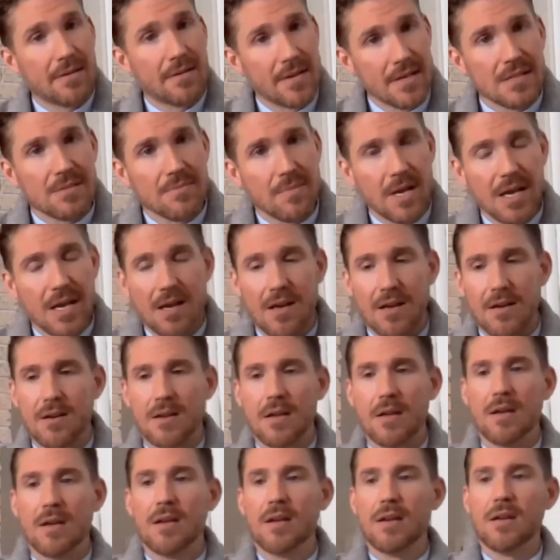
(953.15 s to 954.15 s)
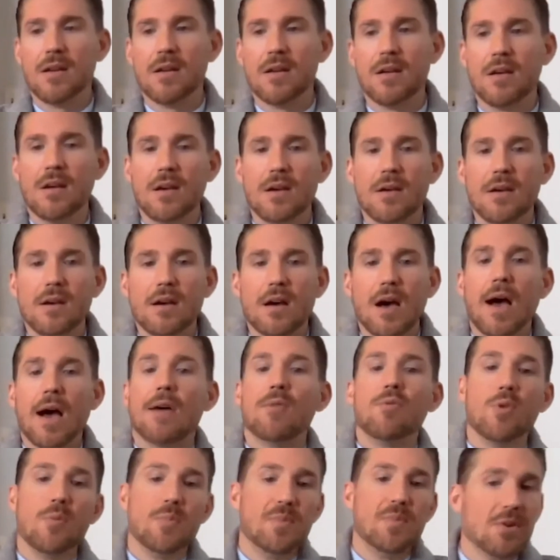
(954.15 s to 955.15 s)
this man,
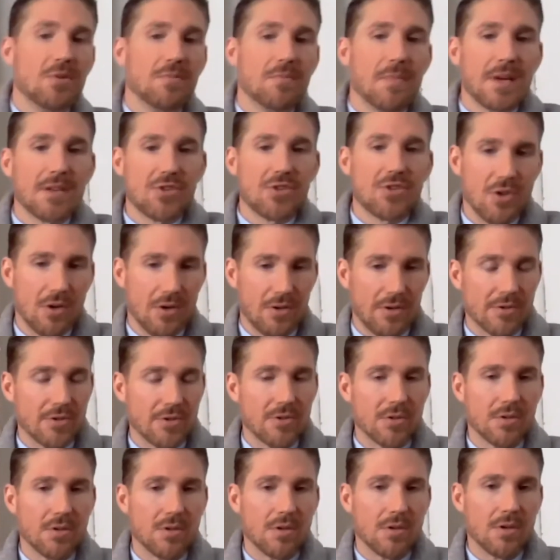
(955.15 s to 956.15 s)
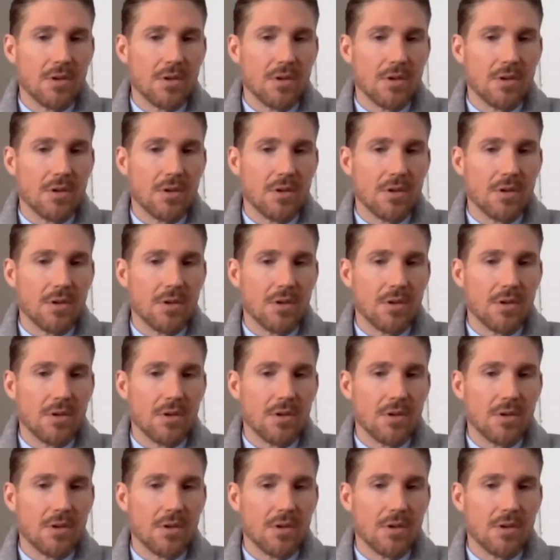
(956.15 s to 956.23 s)
I will build my church,